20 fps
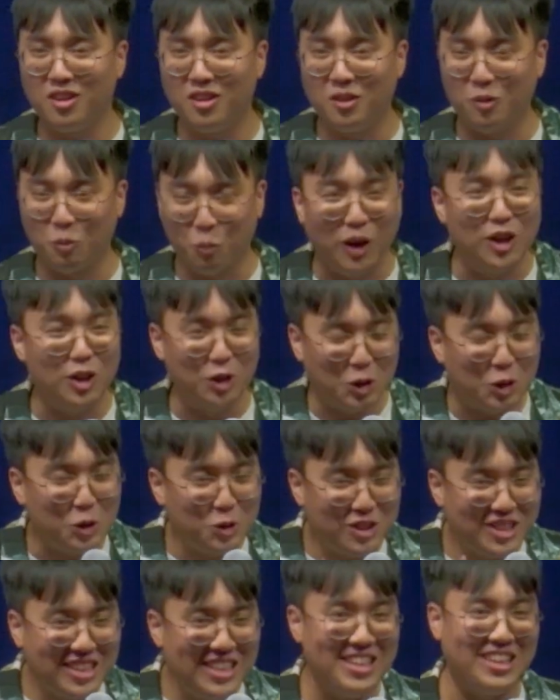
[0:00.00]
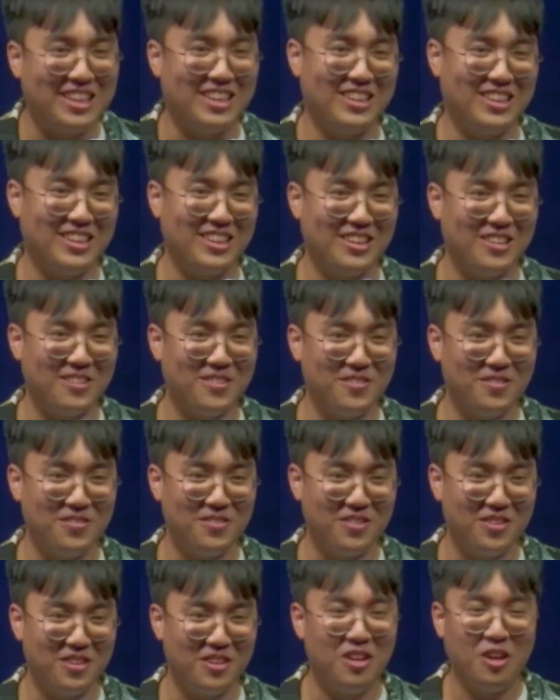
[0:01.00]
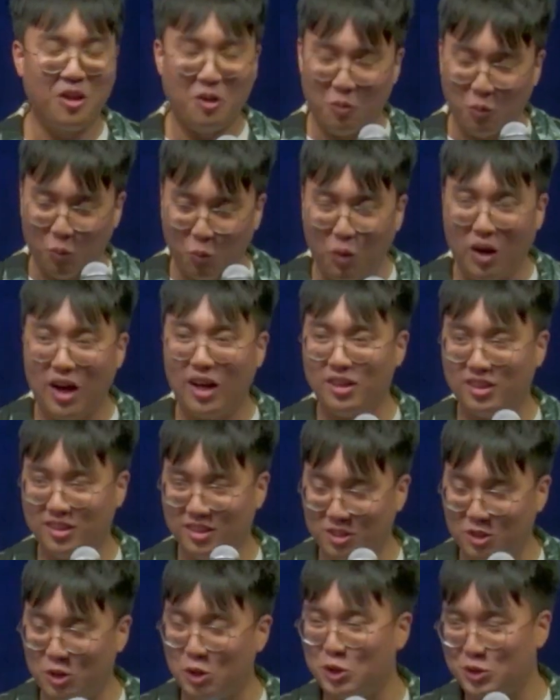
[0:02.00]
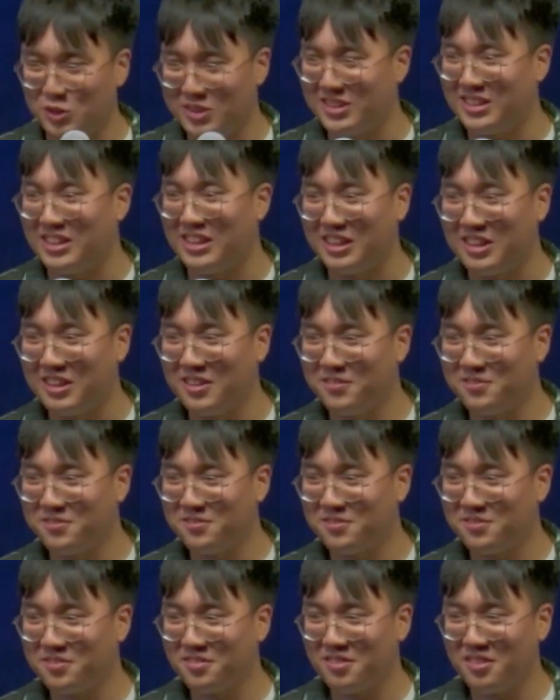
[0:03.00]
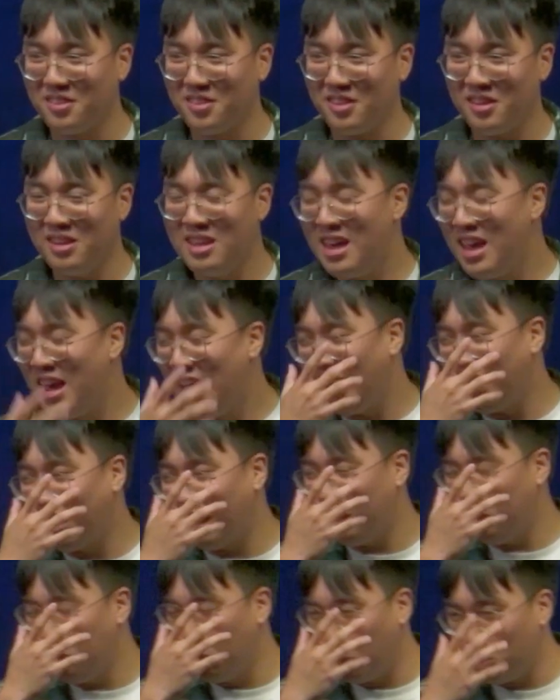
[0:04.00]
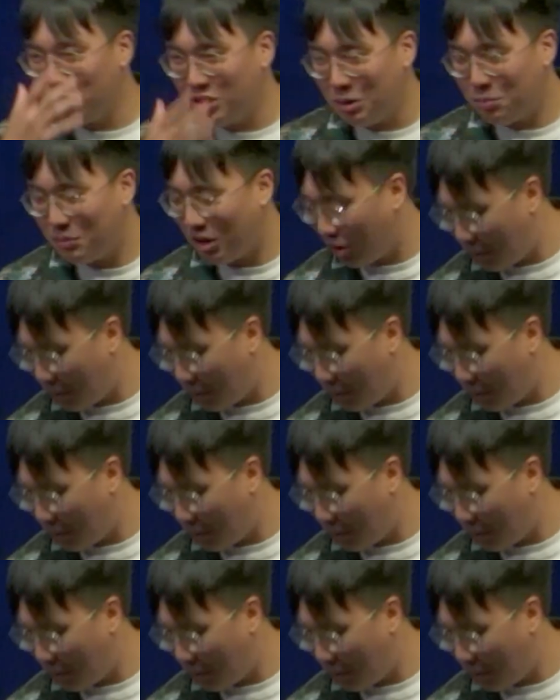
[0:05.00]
what do you see? What do you see? And I know deep down in